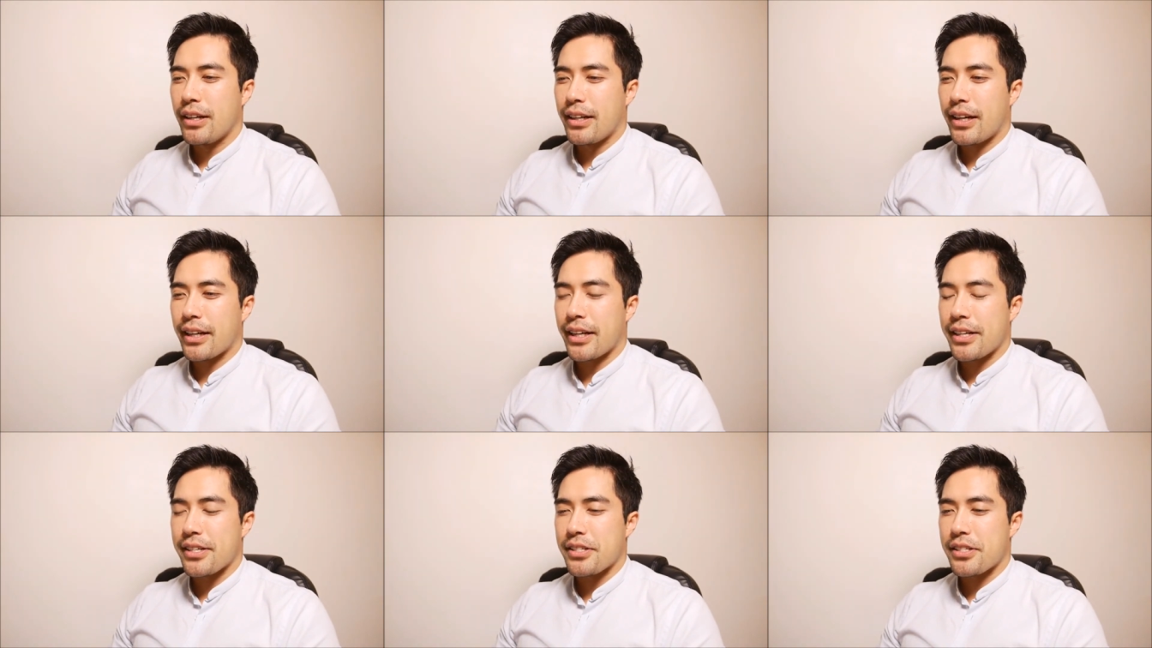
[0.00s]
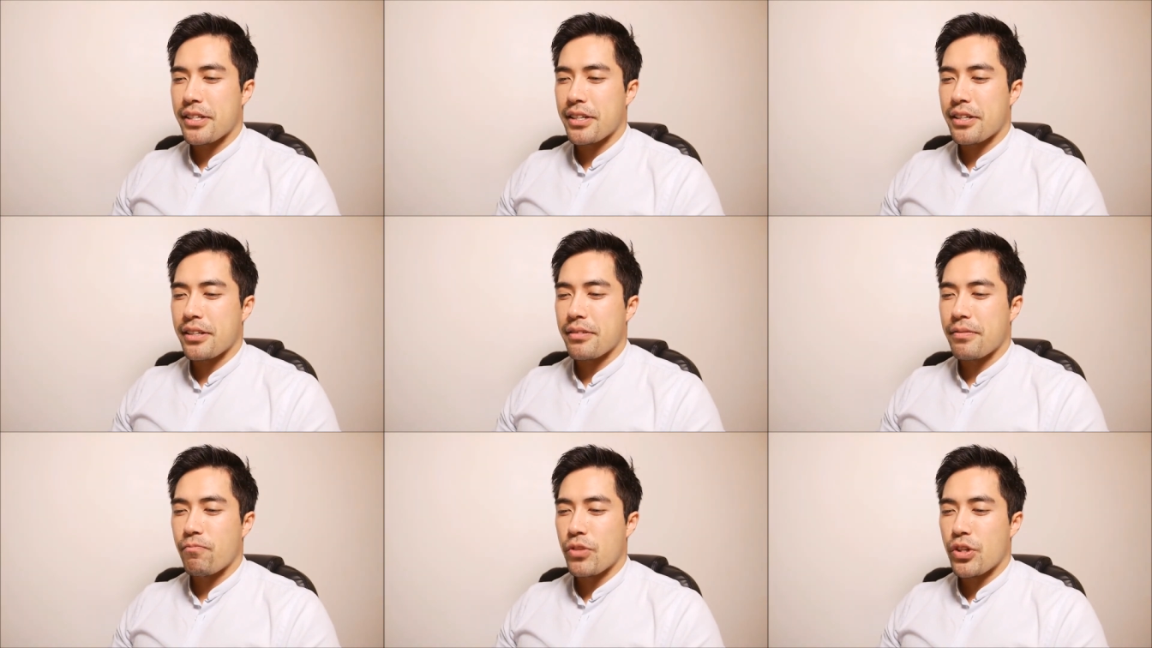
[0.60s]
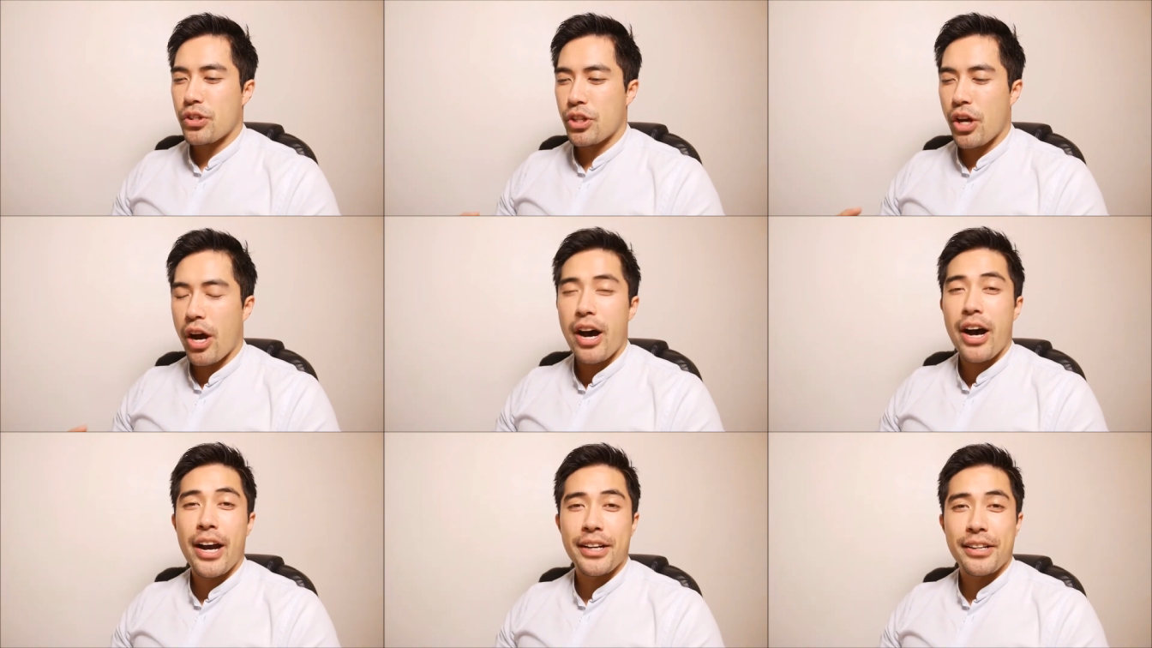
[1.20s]
I guess, uh,
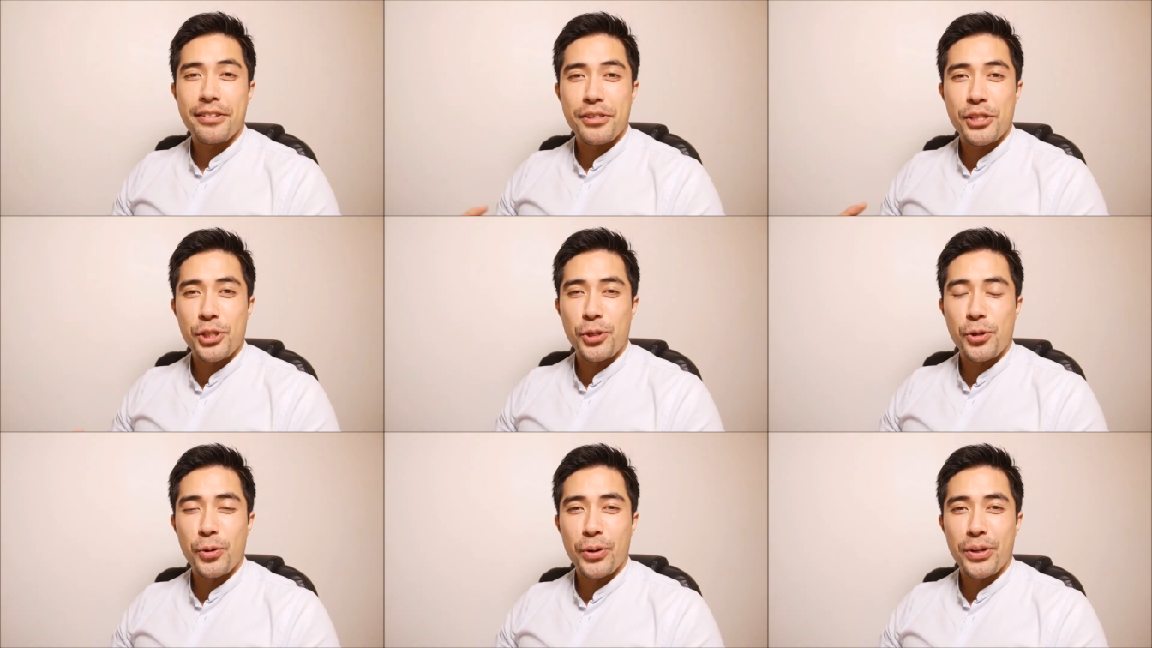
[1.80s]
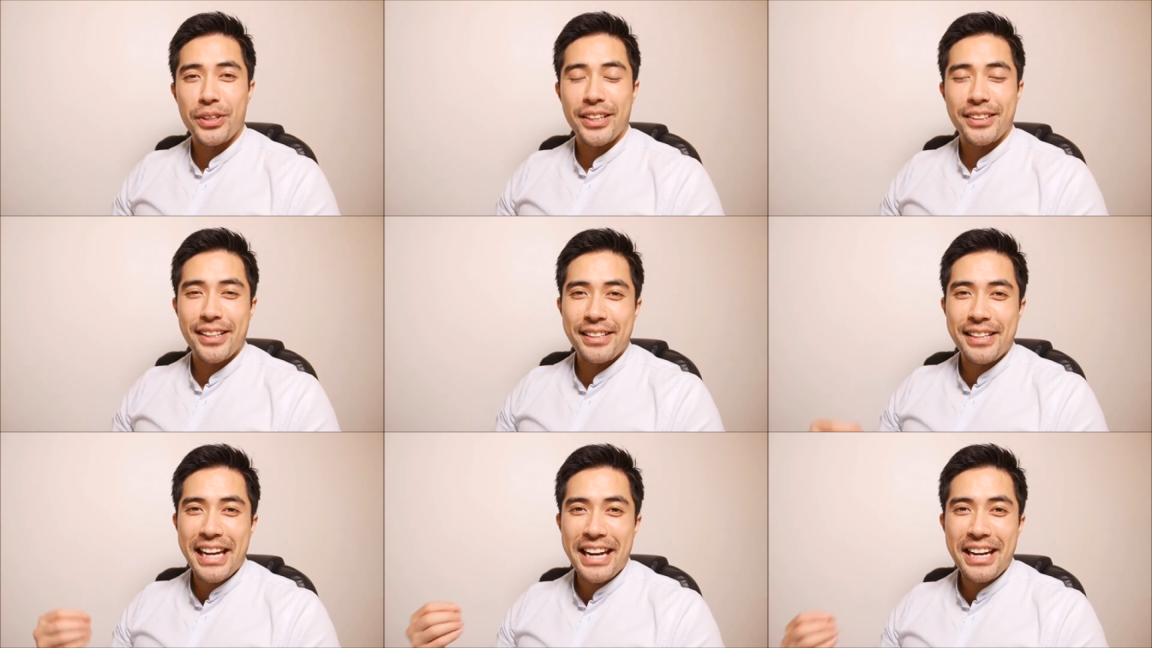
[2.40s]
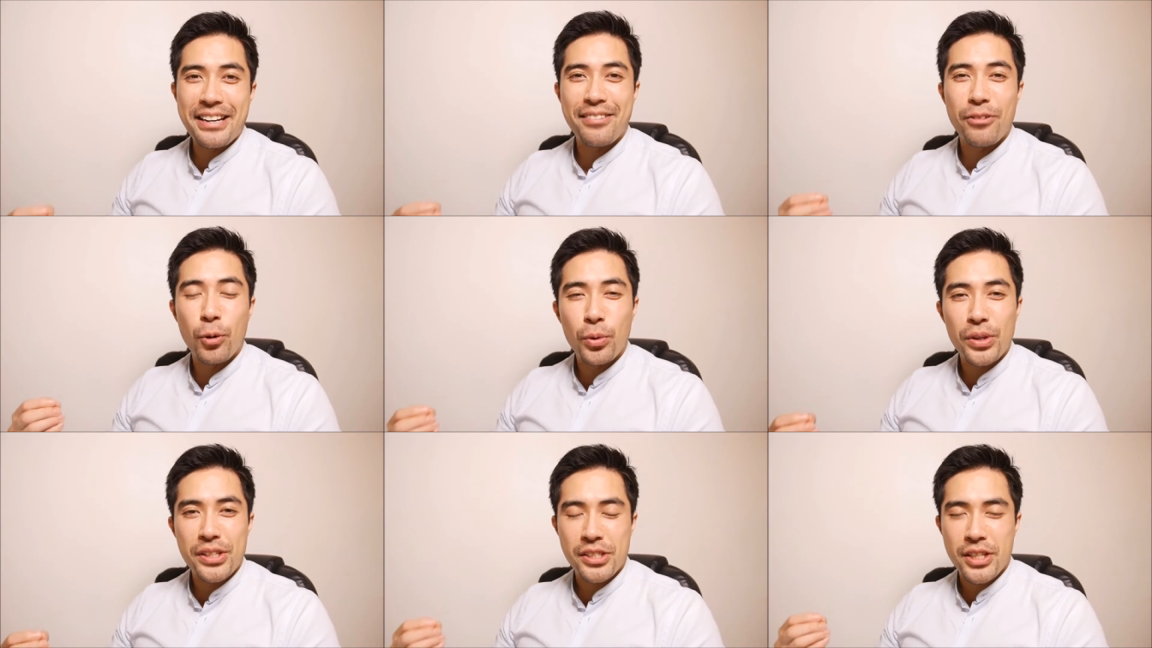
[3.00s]
tired and destroyed that they need
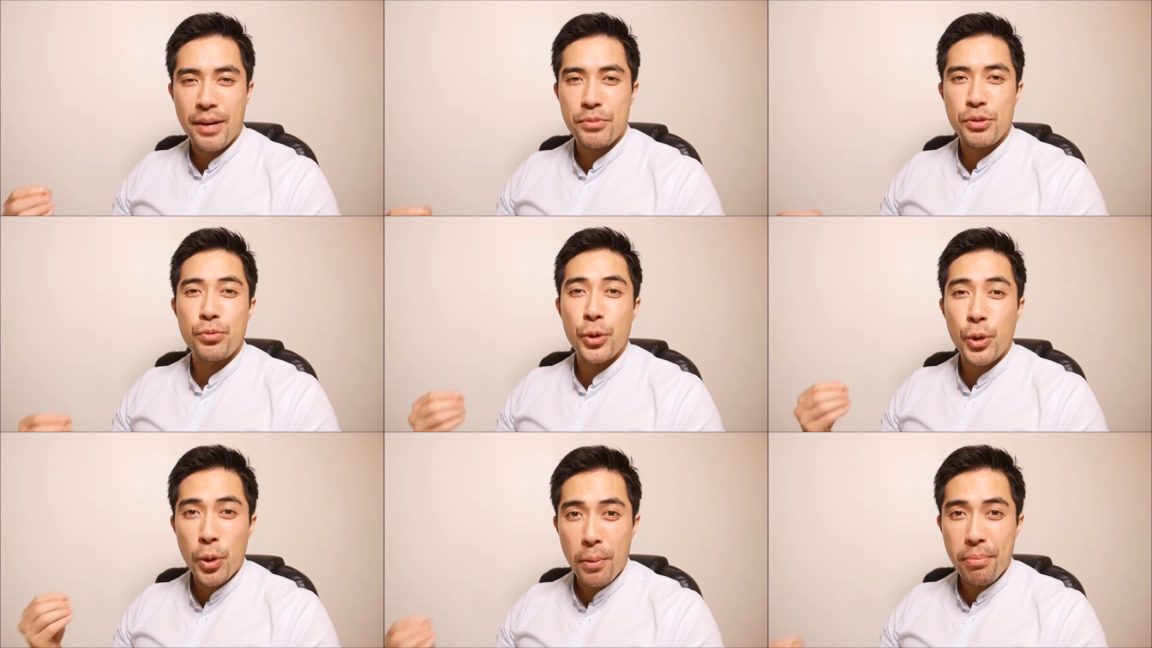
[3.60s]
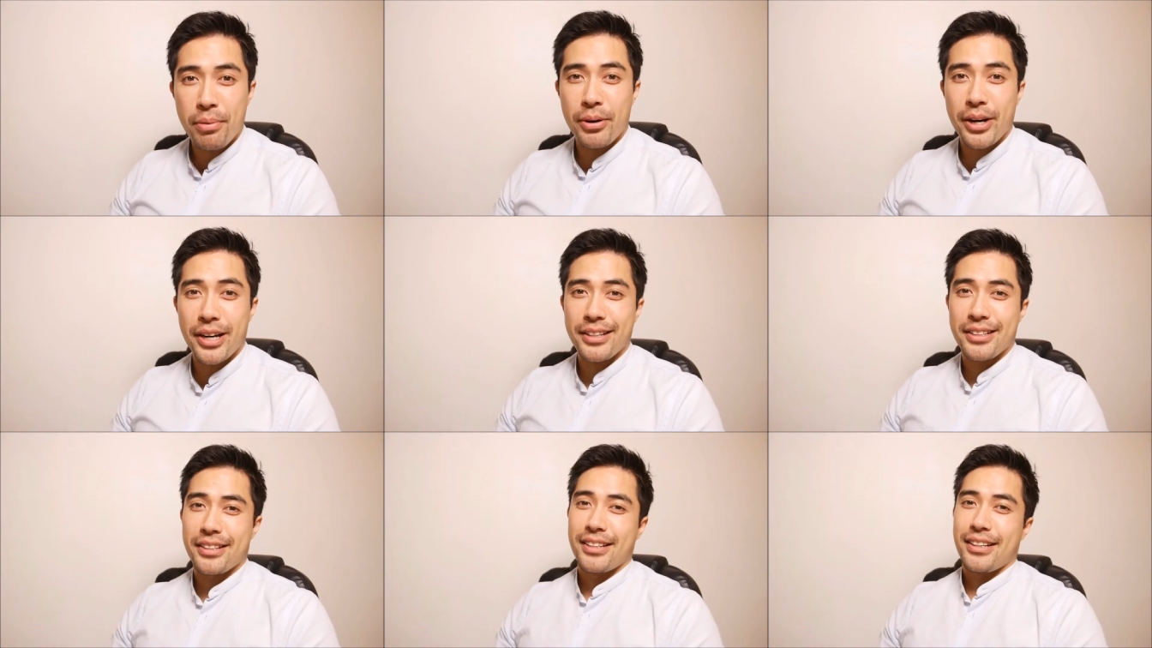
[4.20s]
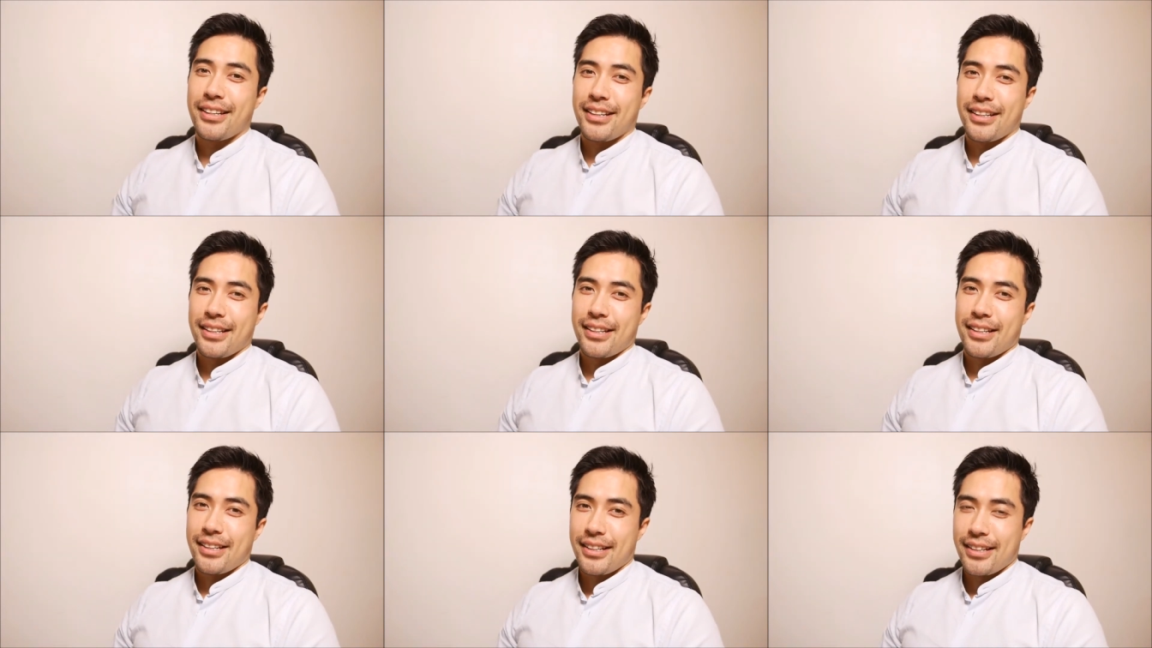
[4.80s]
all this time to recuperate.
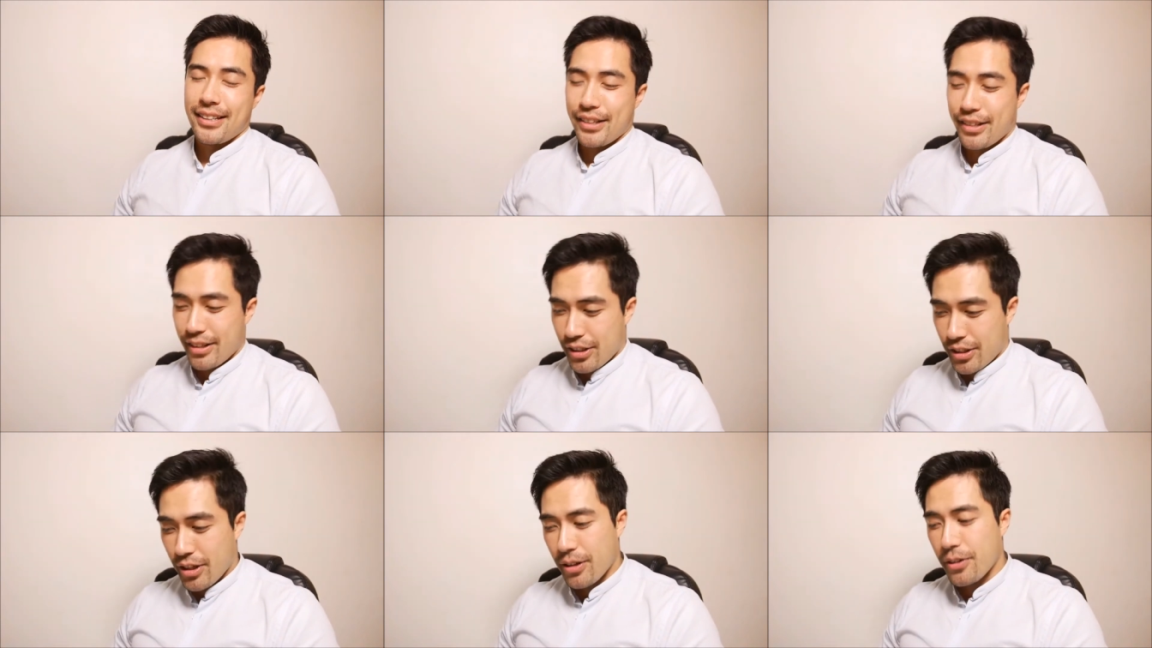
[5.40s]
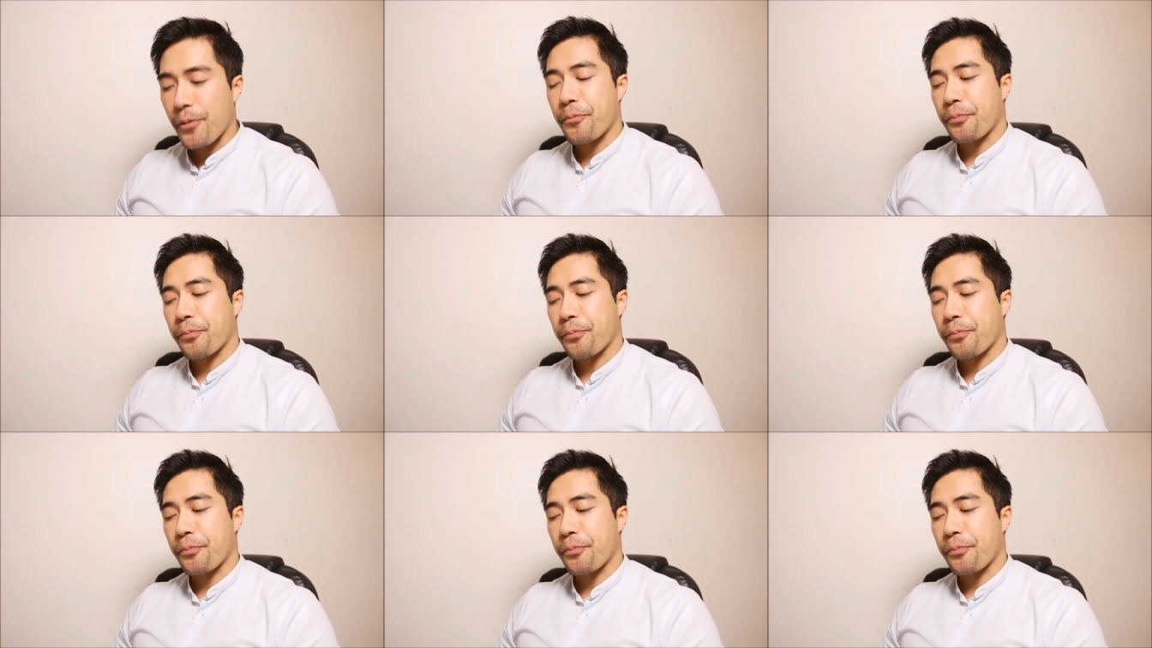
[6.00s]
So,